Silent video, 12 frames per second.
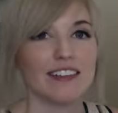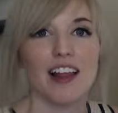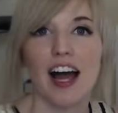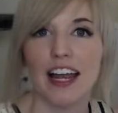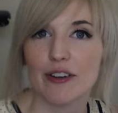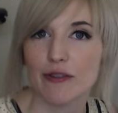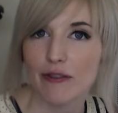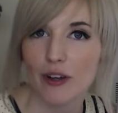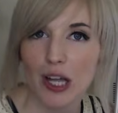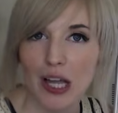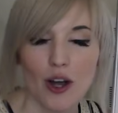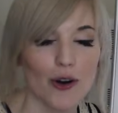life,
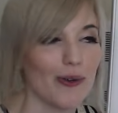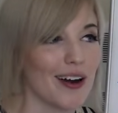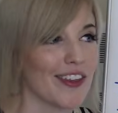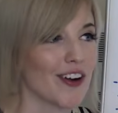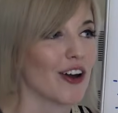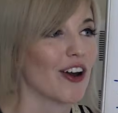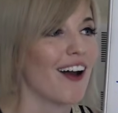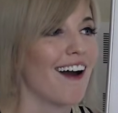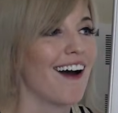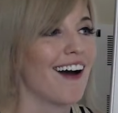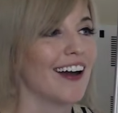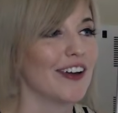whether
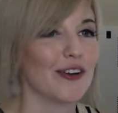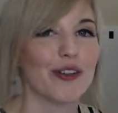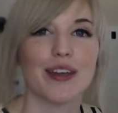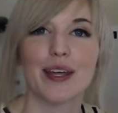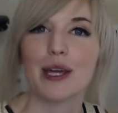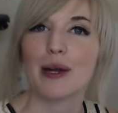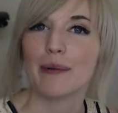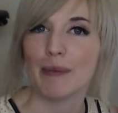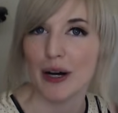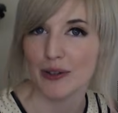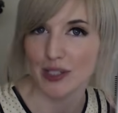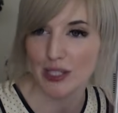you're thinking
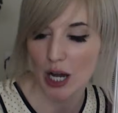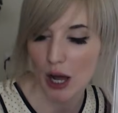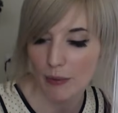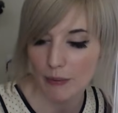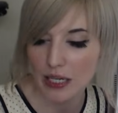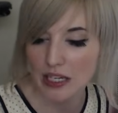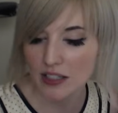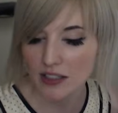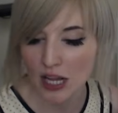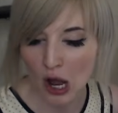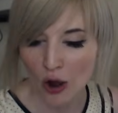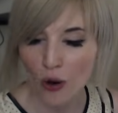about zombies
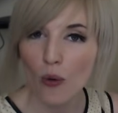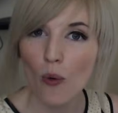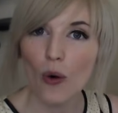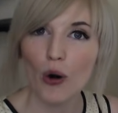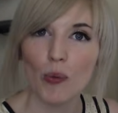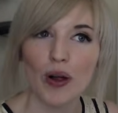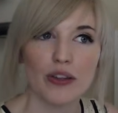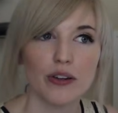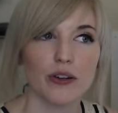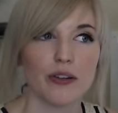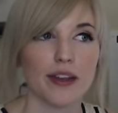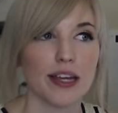or whether
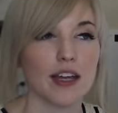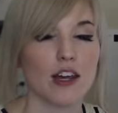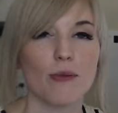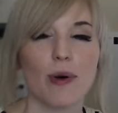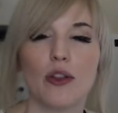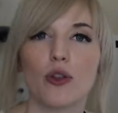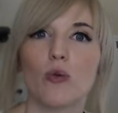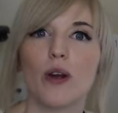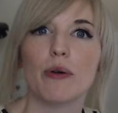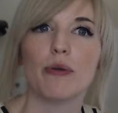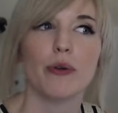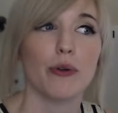you're thinking about the way
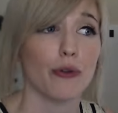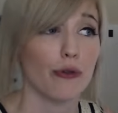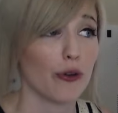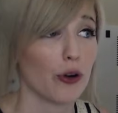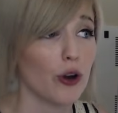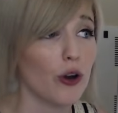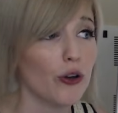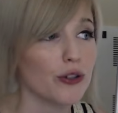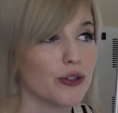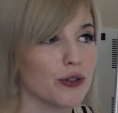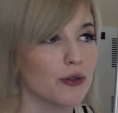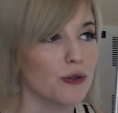we refer
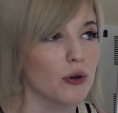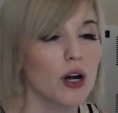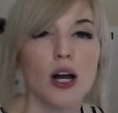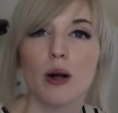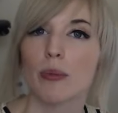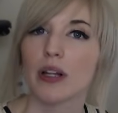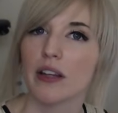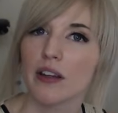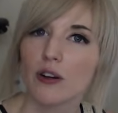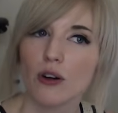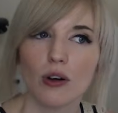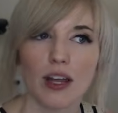to
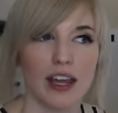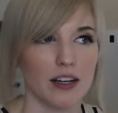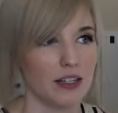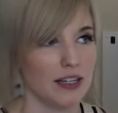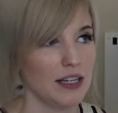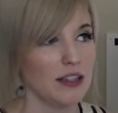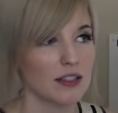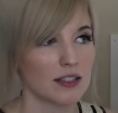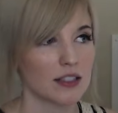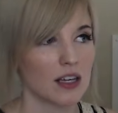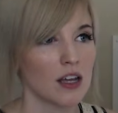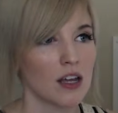political candidates,
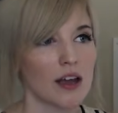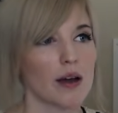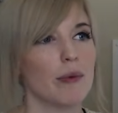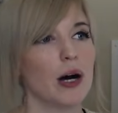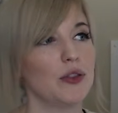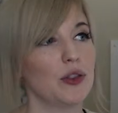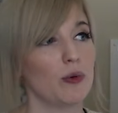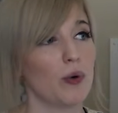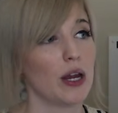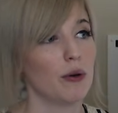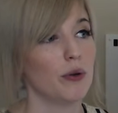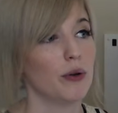about the
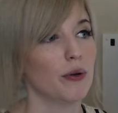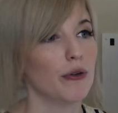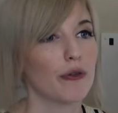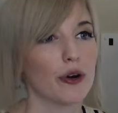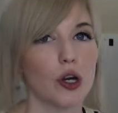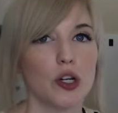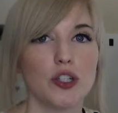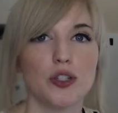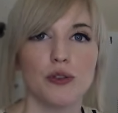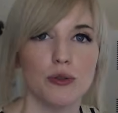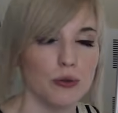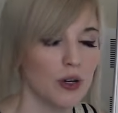way we refer
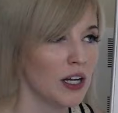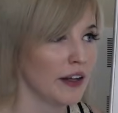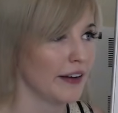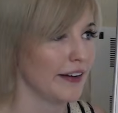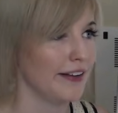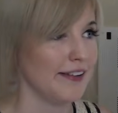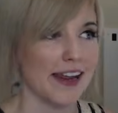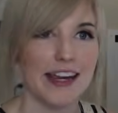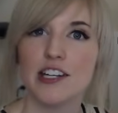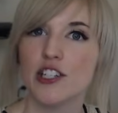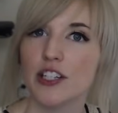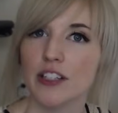to
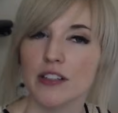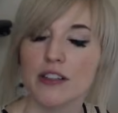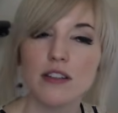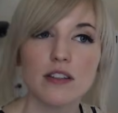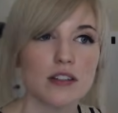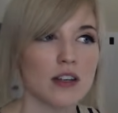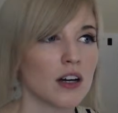nations,